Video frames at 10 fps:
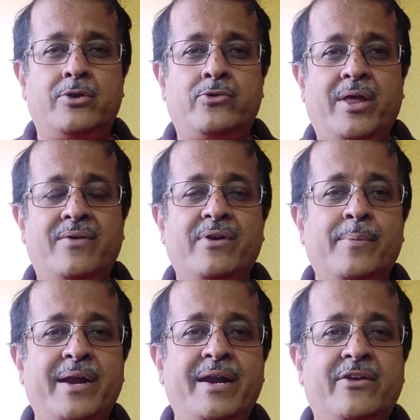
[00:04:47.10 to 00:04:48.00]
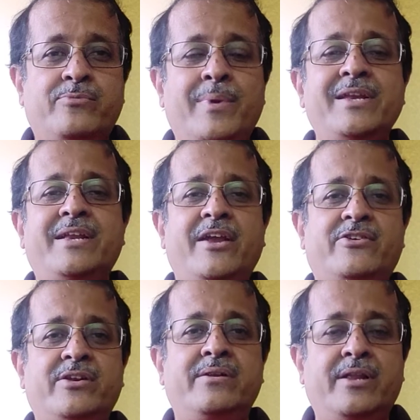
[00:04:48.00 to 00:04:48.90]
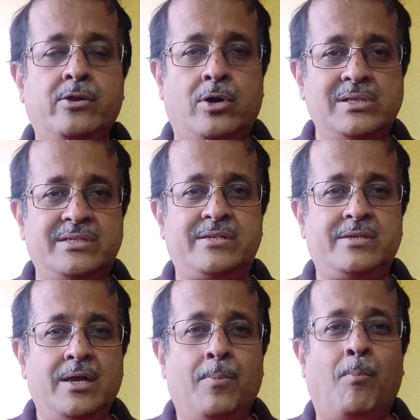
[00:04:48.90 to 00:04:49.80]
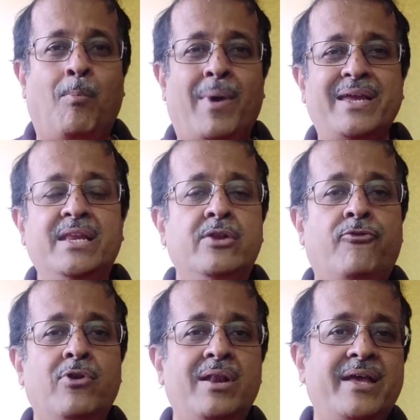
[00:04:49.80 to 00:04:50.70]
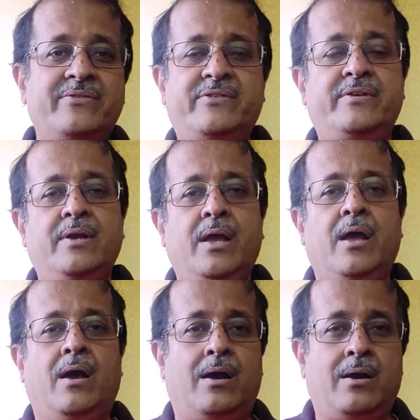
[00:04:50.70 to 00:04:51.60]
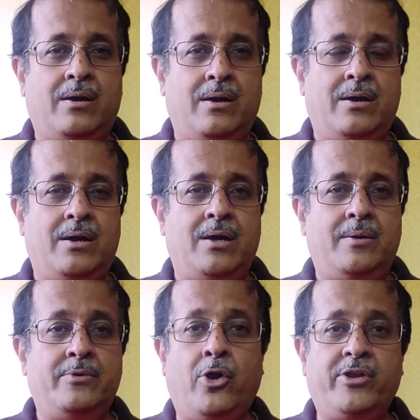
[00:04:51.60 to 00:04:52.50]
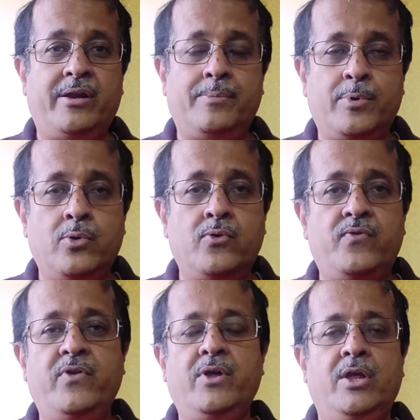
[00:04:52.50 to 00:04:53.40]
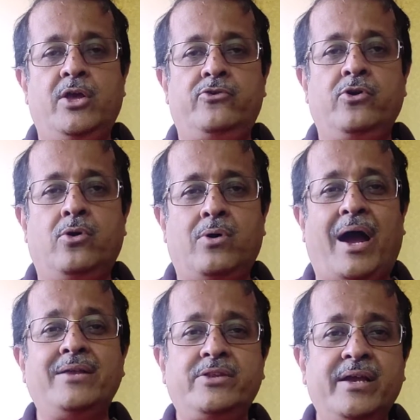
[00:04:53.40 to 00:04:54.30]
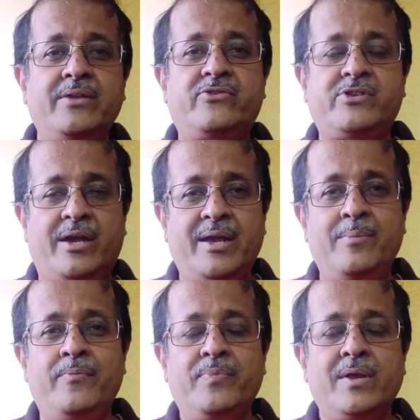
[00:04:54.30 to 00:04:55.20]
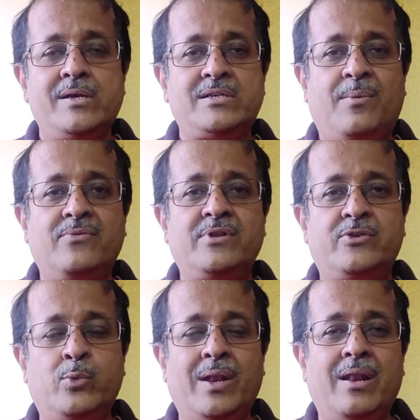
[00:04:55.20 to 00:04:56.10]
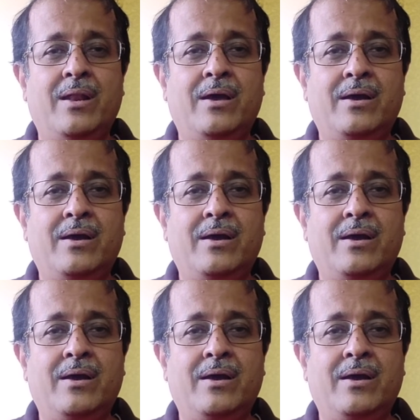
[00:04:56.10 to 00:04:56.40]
Today everybody does meditation and calls it mindfulness. Not yet approved. So I think it's time some of this will